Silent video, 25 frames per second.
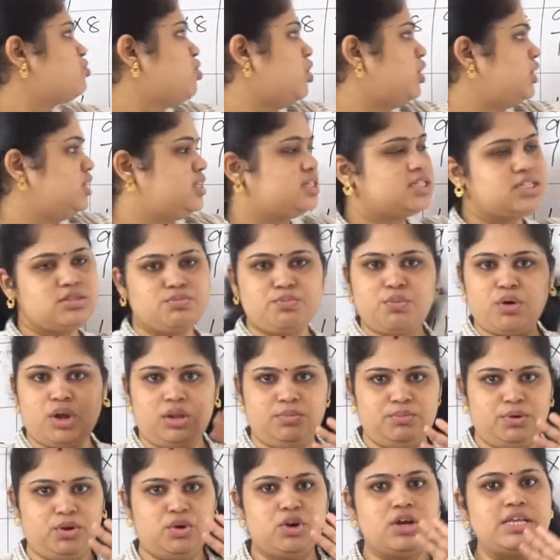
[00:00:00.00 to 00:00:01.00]
on this
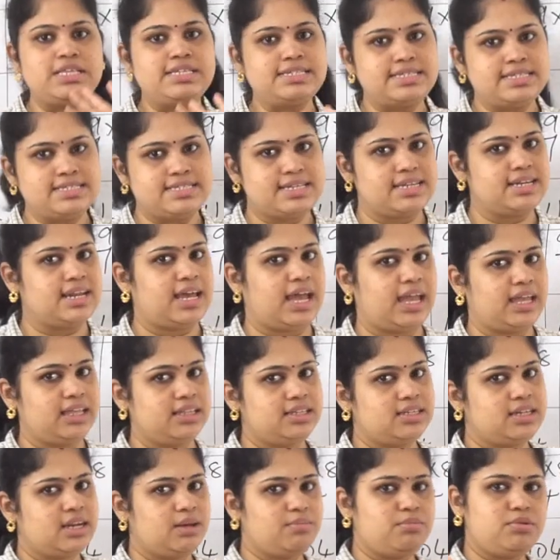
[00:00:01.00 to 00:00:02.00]
point because it is a
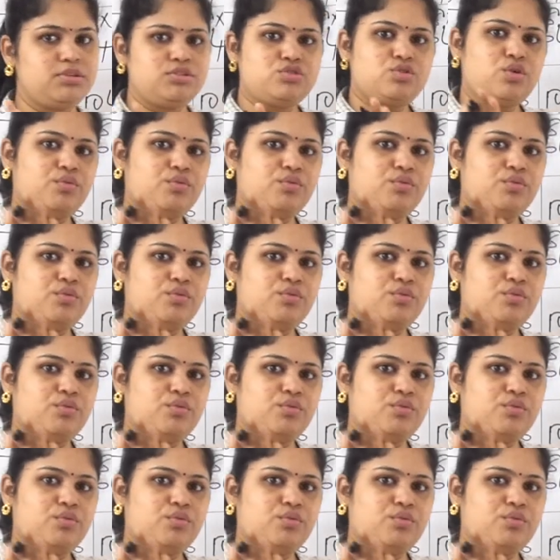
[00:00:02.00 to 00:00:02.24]
9th table,